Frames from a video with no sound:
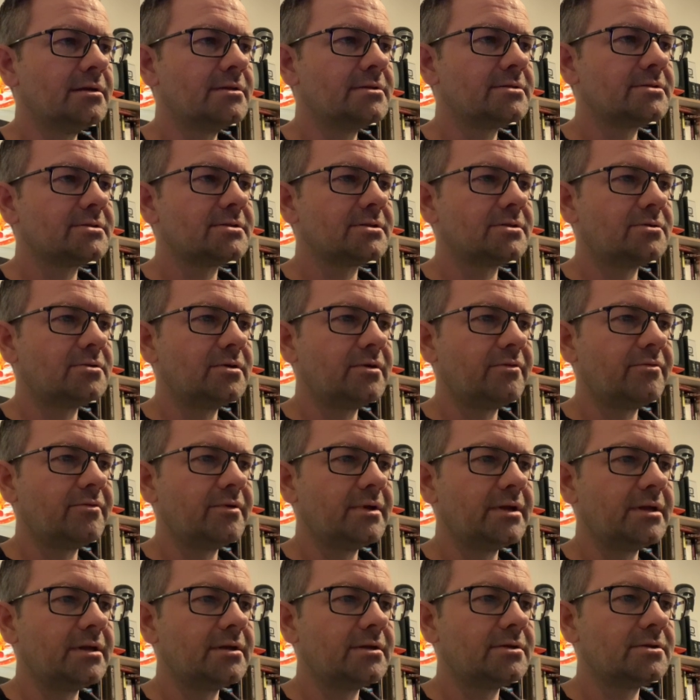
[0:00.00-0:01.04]
So if
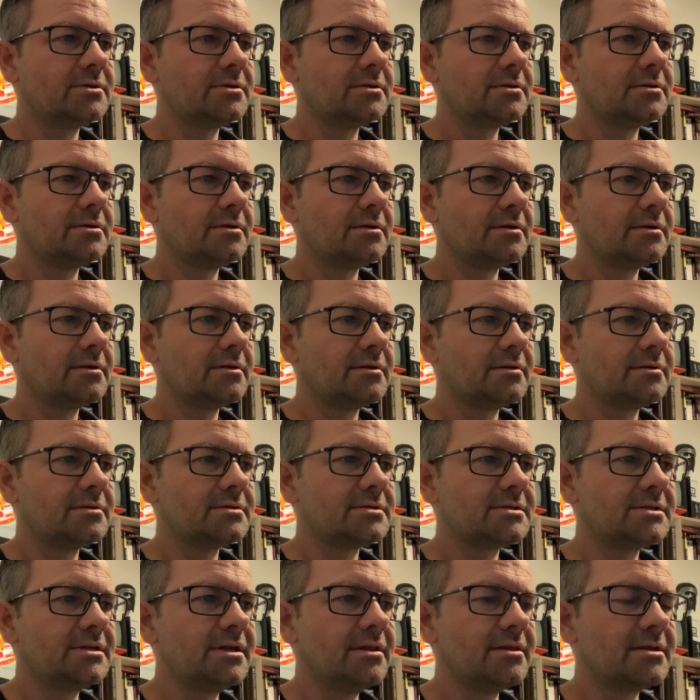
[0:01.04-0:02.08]
we
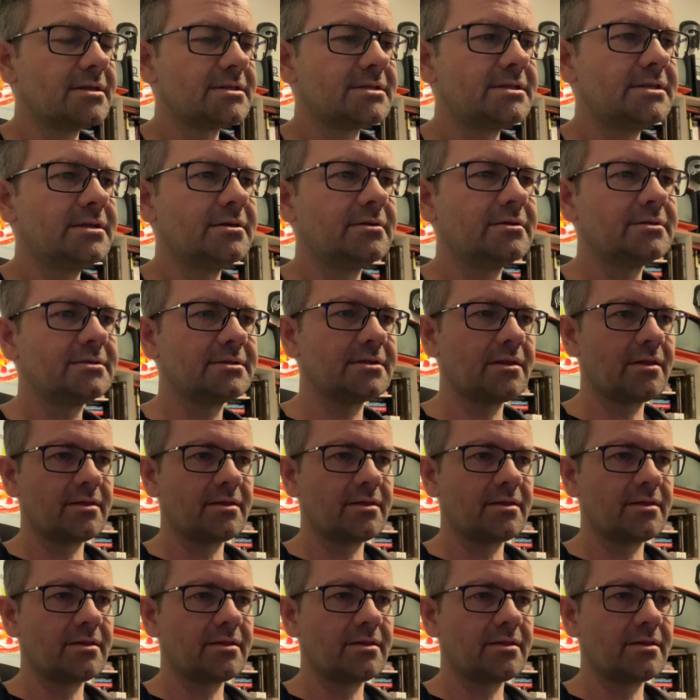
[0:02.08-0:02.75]
see this here,